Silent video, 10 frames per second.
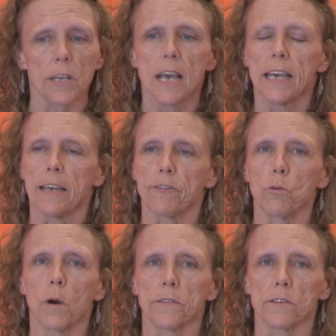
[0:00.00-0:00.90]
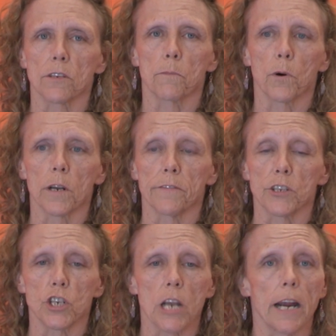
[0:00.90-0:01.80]
If you want the support of a
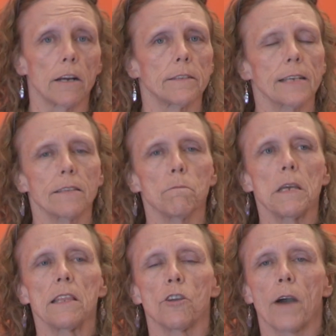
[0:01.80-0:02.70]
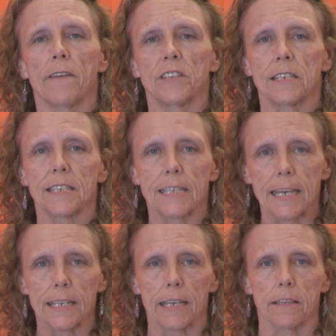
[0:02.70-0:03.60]
chair, it doesn't mean that you have to
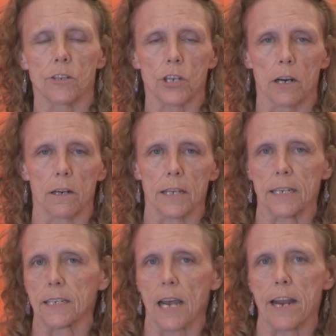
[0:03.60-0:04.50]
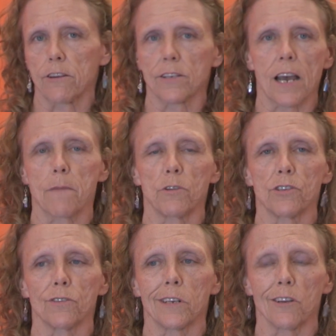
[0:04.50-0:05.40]
sit in the chair the entire time you're
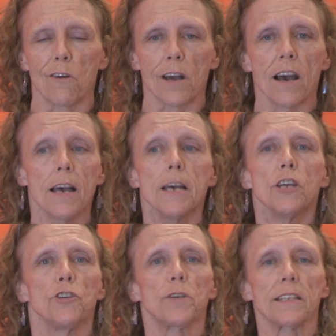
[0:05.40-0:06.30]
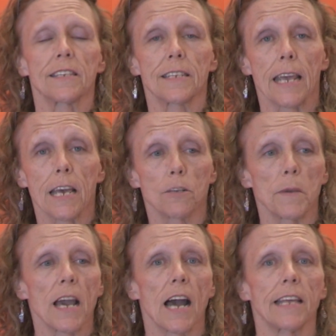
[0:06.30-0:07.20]
doing yoga. You can stand
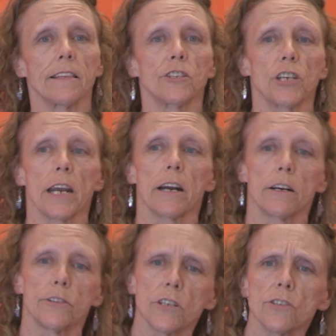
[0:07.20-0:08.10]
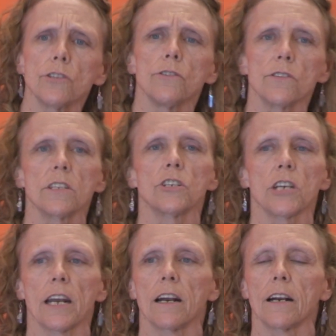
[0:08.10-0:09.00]
behind the chair, just use the
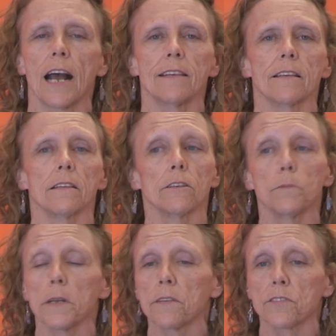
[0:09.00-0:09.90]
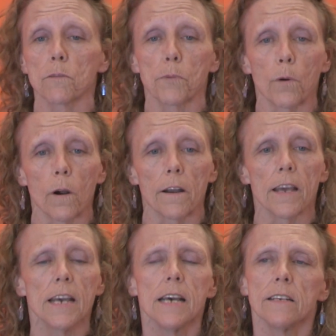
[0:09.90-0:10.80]
chair as a little bit of
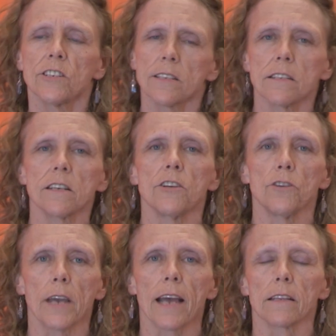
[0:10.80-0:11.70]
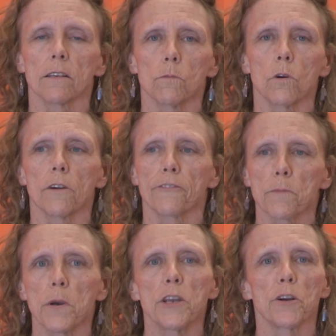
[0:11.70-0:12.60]
support, just until you get a little more
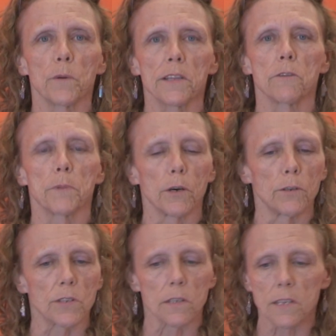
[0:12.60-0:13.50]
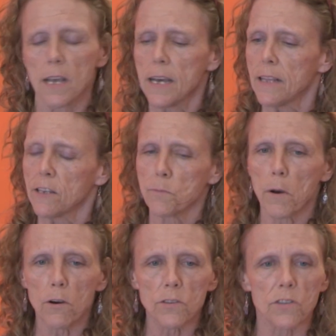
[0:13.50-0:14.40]
familiar with the poses. These
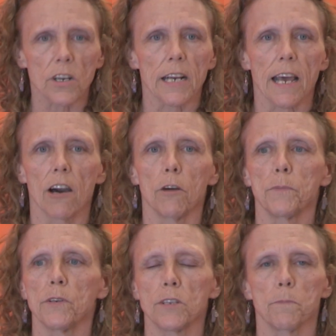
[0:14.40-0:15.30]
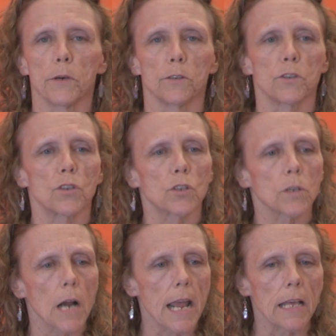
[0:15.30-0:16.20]
poses are going to help you to build
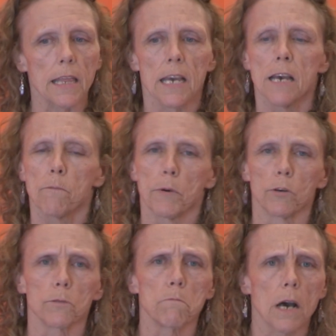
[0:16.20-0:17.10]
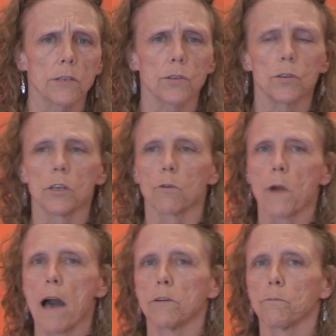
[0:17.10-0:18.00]
strength, build muscle
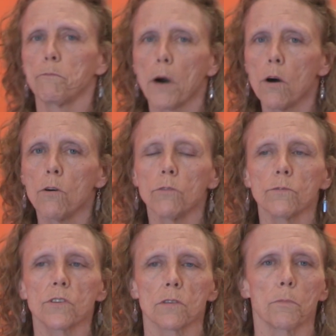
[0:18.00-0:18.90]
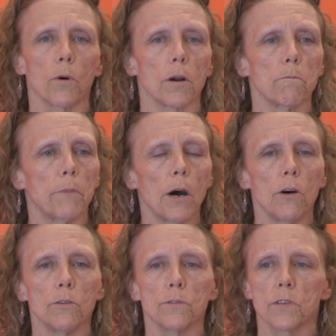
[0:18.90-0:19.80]
around bones, support
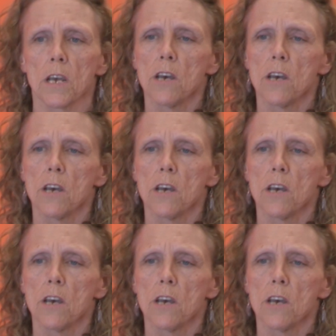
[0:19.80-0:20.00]
bones.